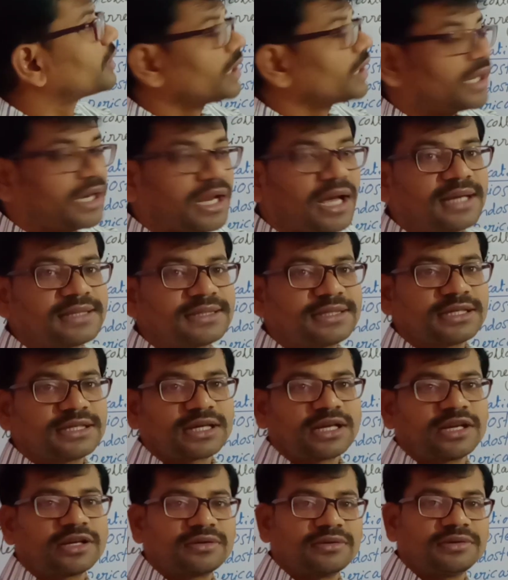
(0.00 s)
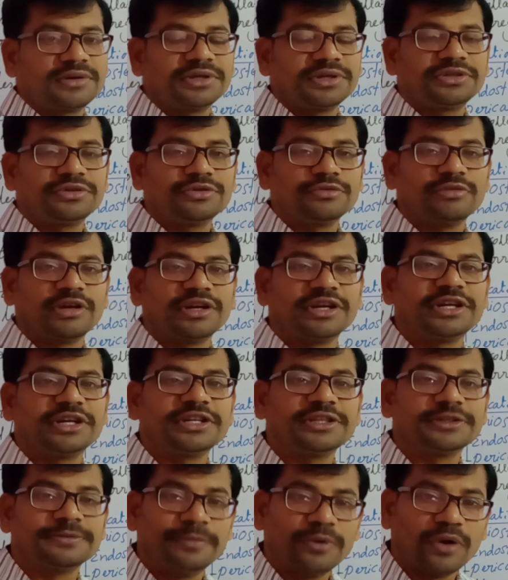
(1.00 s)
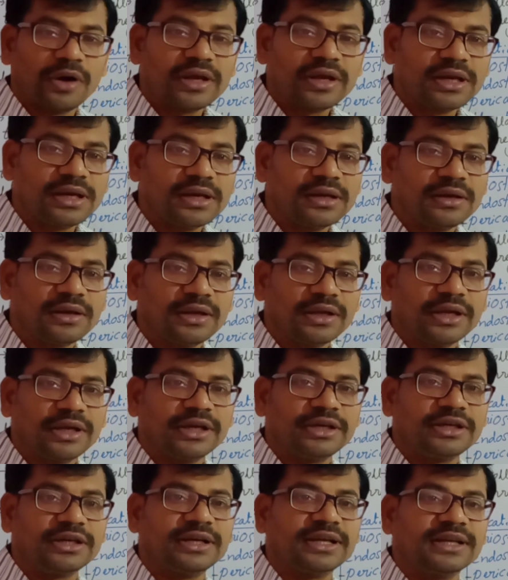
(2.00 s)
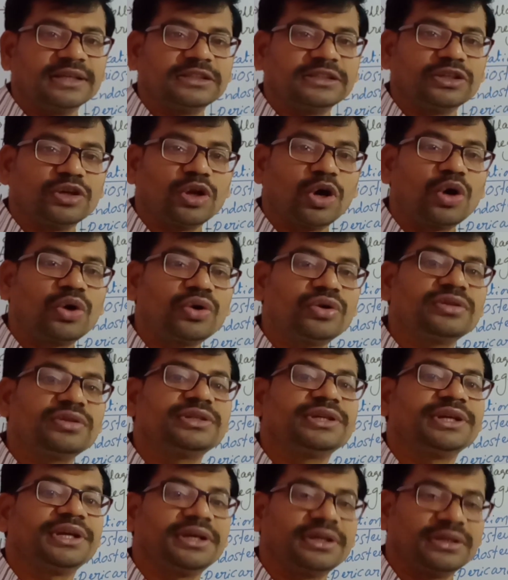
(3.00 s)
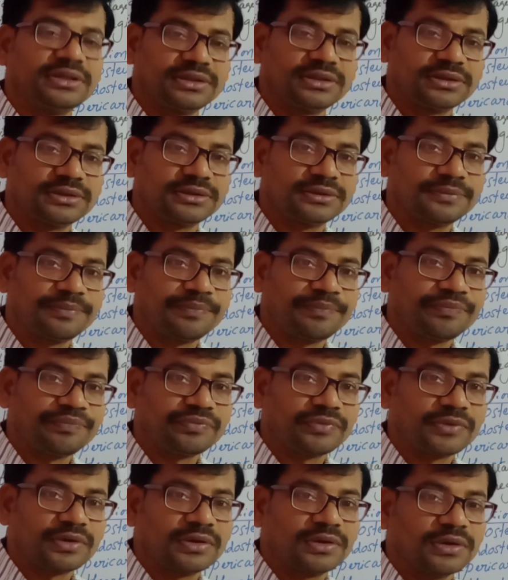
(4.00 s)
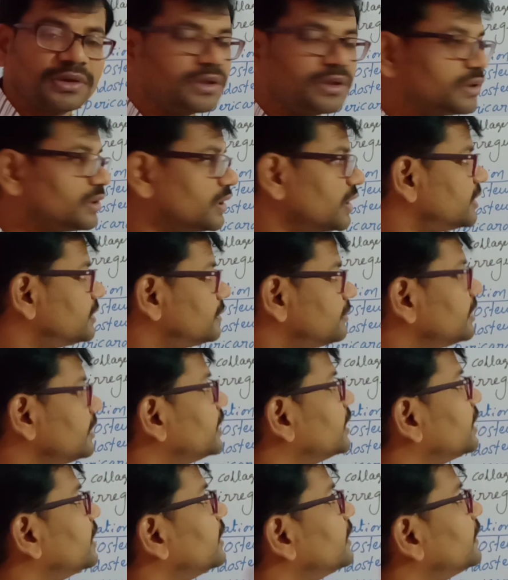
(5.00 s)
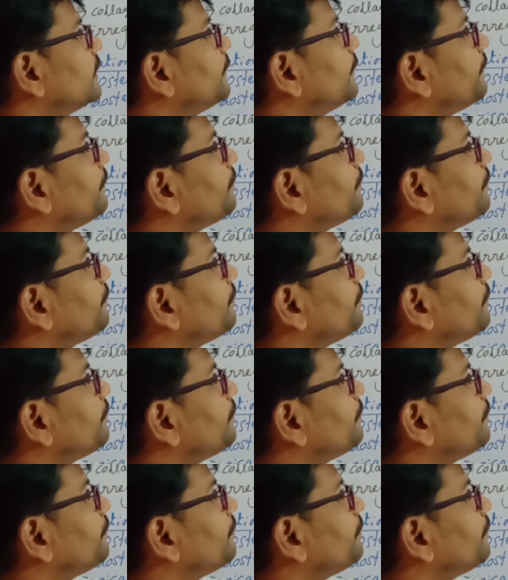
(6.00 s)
elastic connective tissue, when it is boiled, it does not change. That's why